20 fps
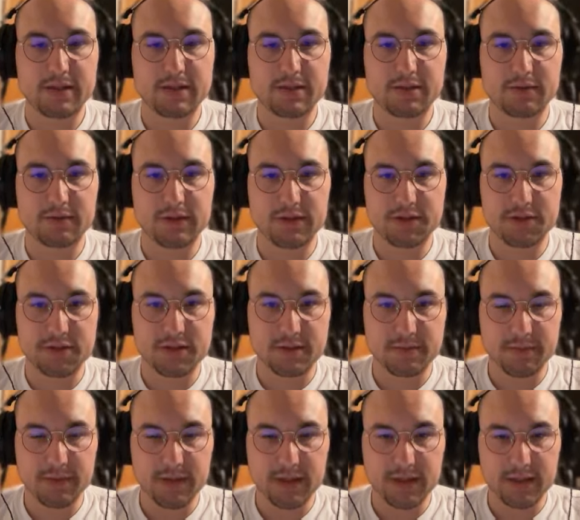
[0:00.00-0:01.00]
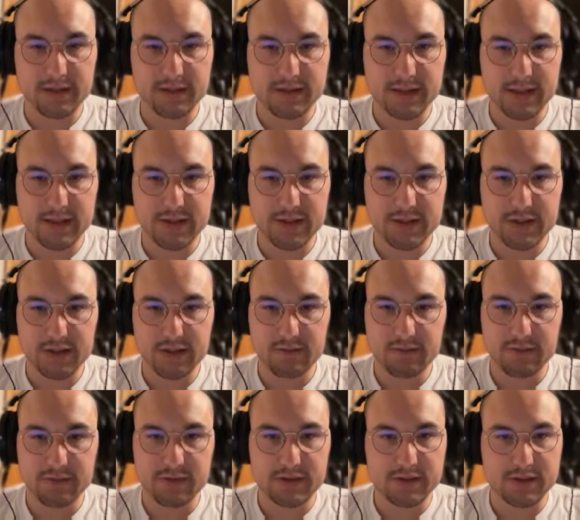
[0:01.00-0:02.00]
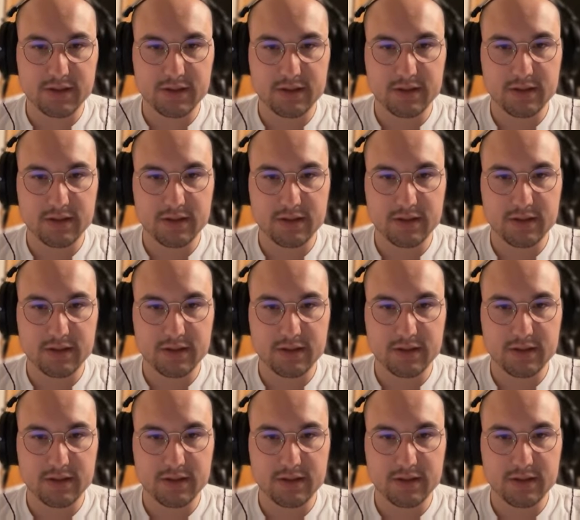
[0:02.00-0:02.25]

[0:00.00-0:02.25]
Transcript: So let's just apply the sidechain, which is